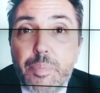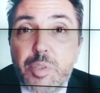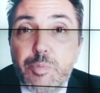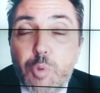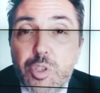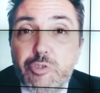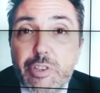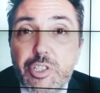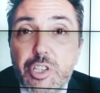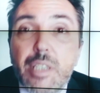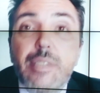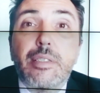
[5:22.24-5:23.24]
more
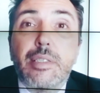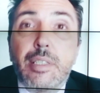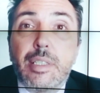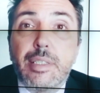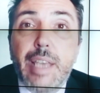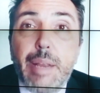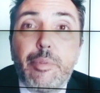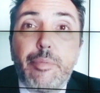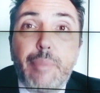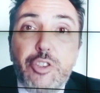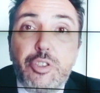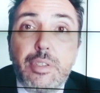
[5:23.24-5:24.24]
stringent containment
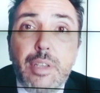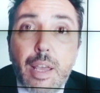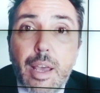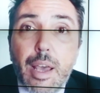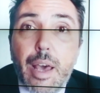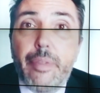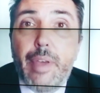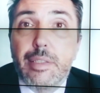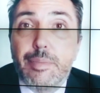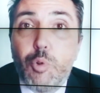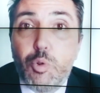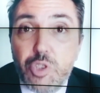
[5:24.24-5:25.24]
measures, and that's
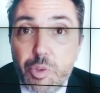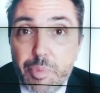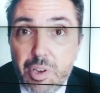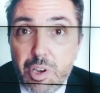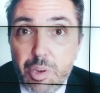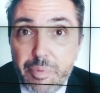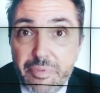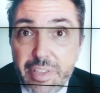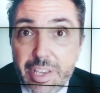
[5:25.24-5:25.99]
more doom and gloom for the